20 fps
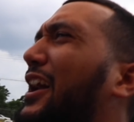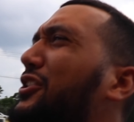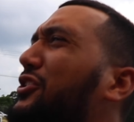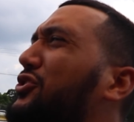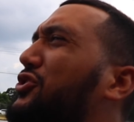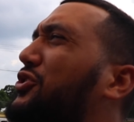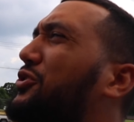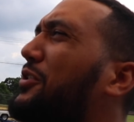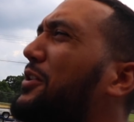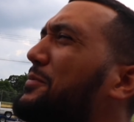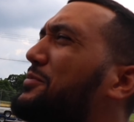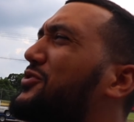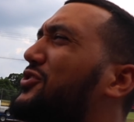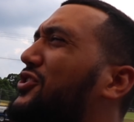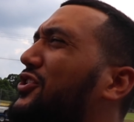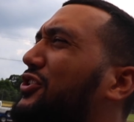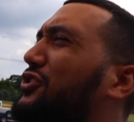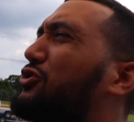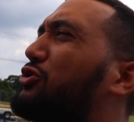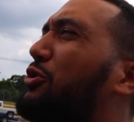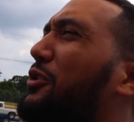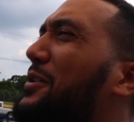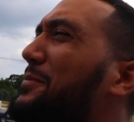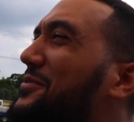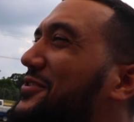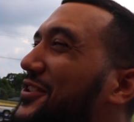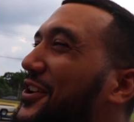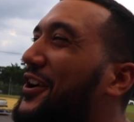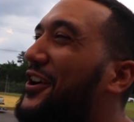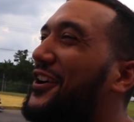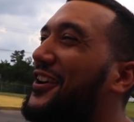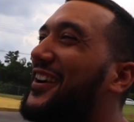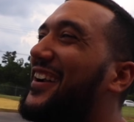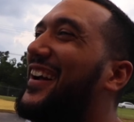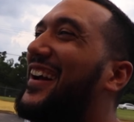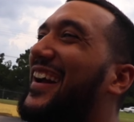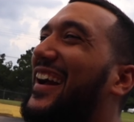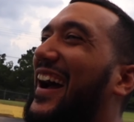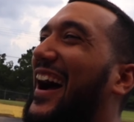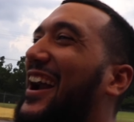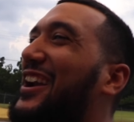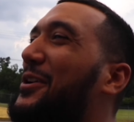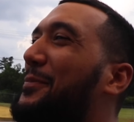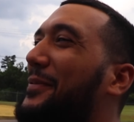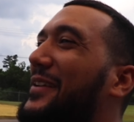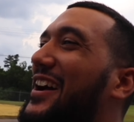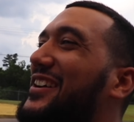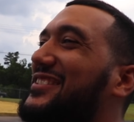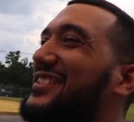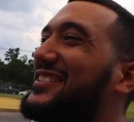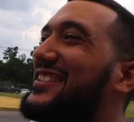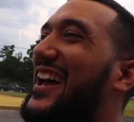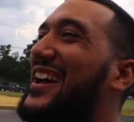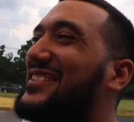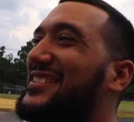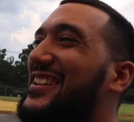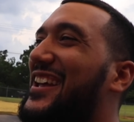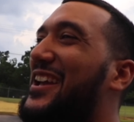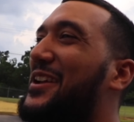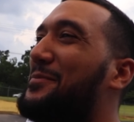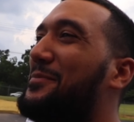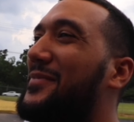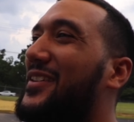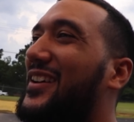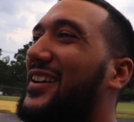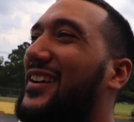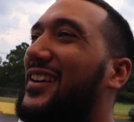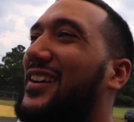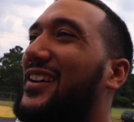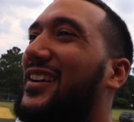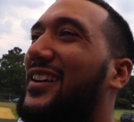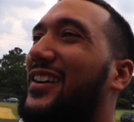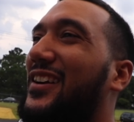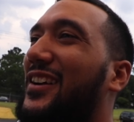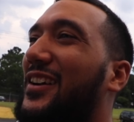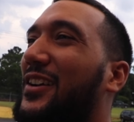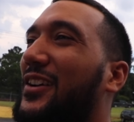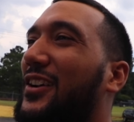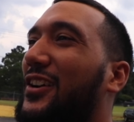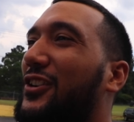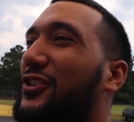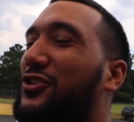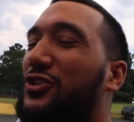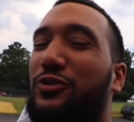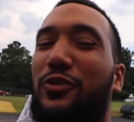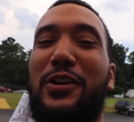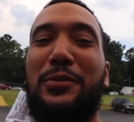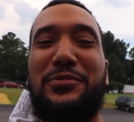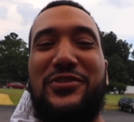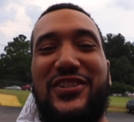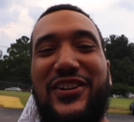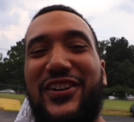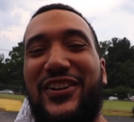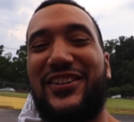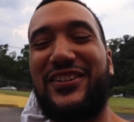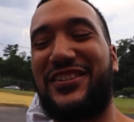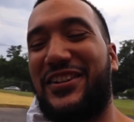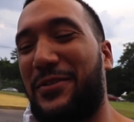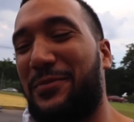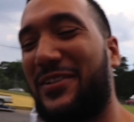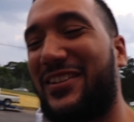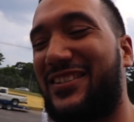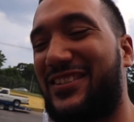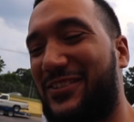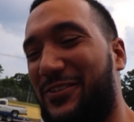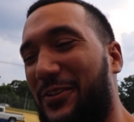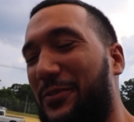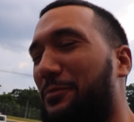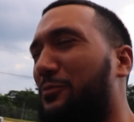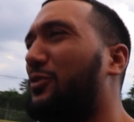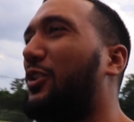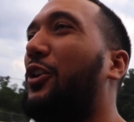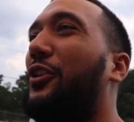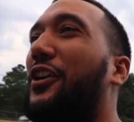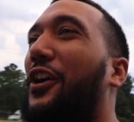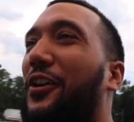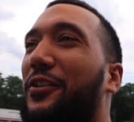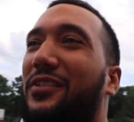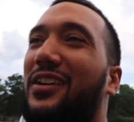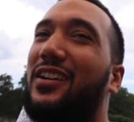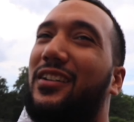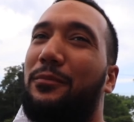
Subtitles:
do you Scrimshire? How do you pronounce his last name? Scrimshire. Shimmy Scrim. Well, no, well,